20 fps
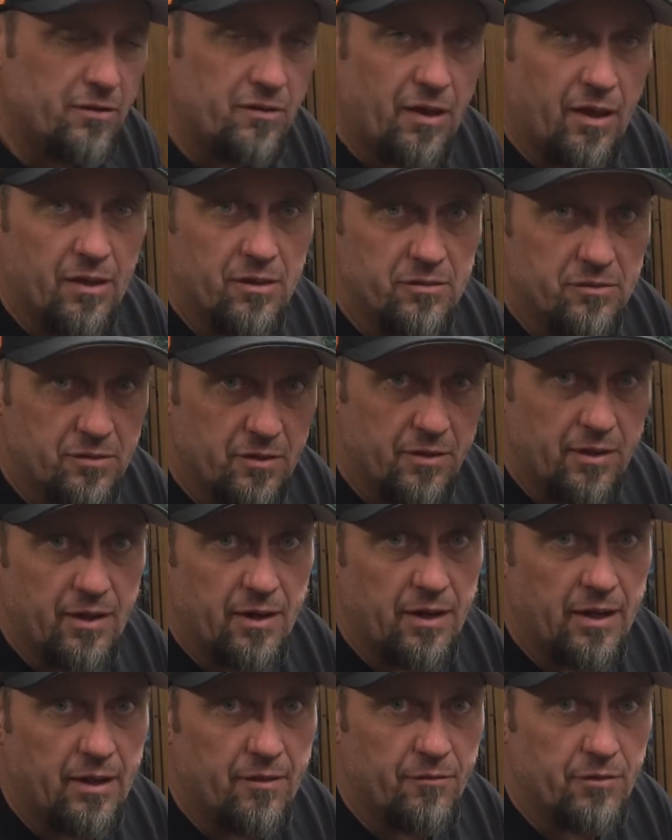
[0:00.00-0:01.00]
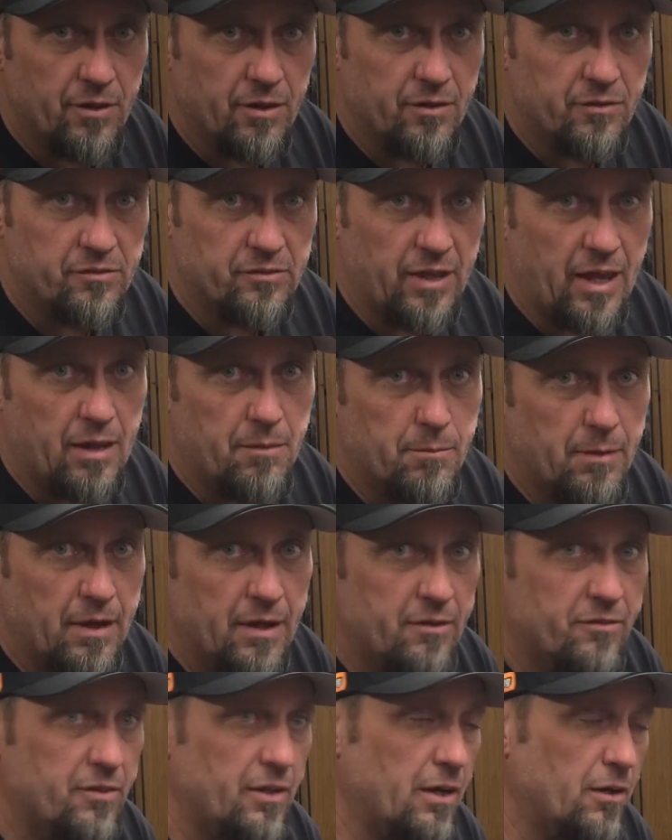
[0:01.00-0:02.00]
to test, and then I'll have the
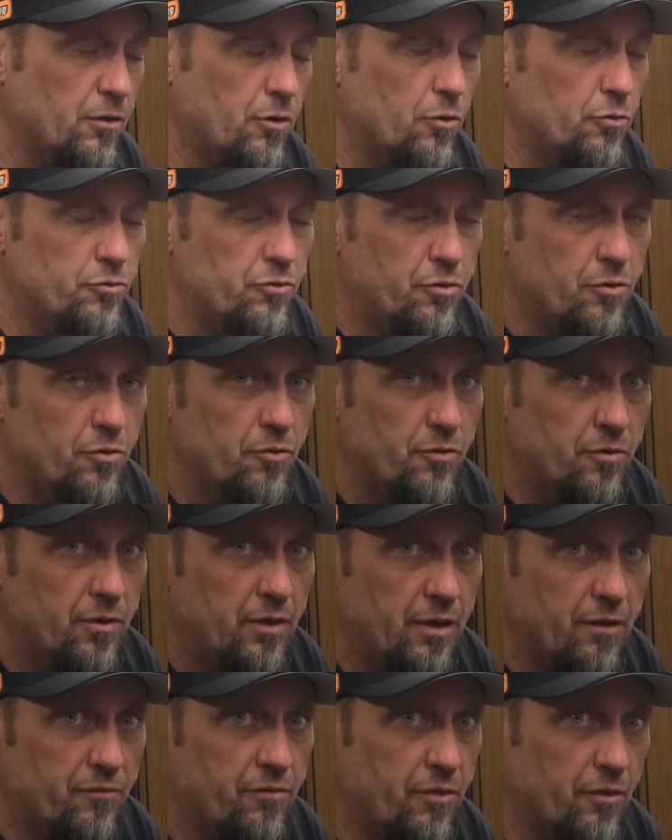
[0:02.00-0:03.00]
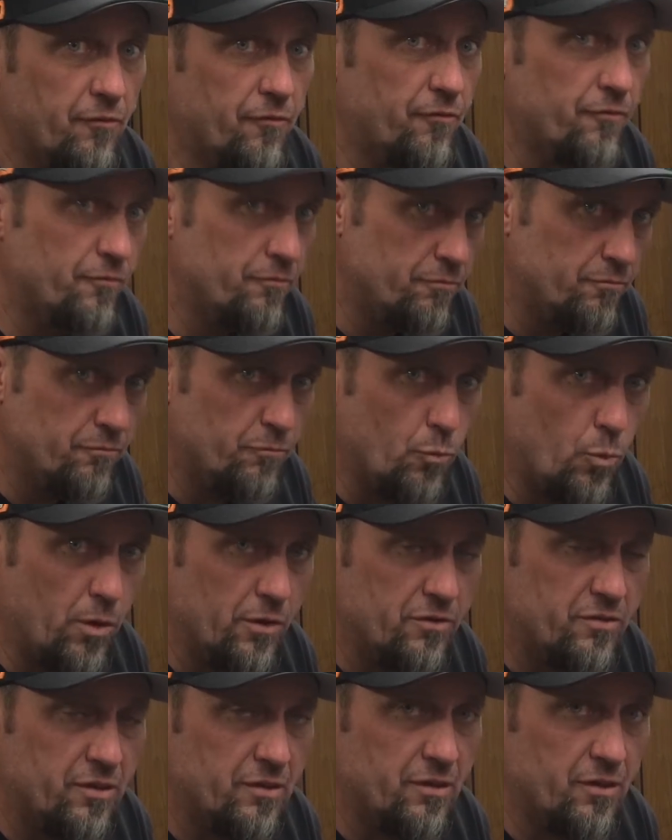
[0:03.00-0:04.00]
standbys that I'll go to if the one
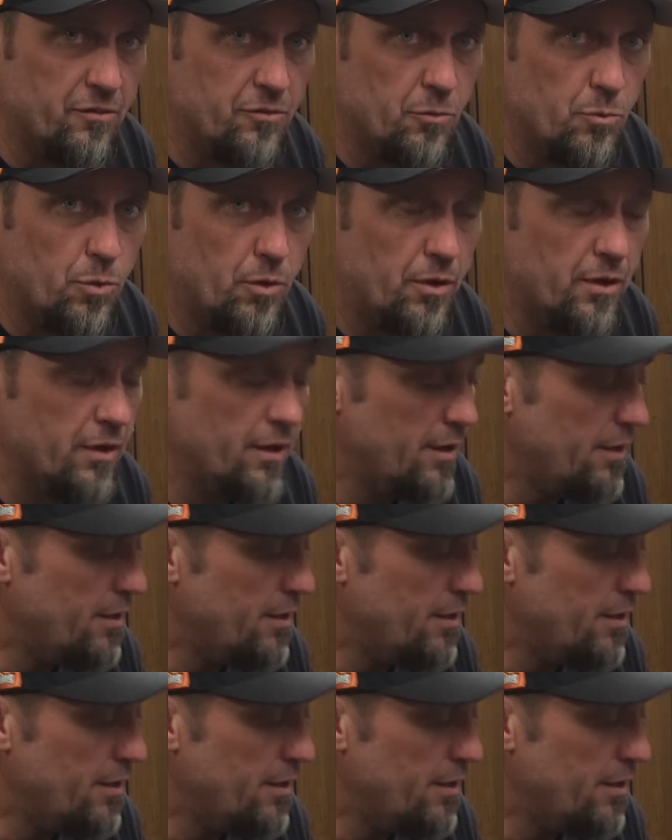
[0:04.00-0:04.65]
set doesn't work.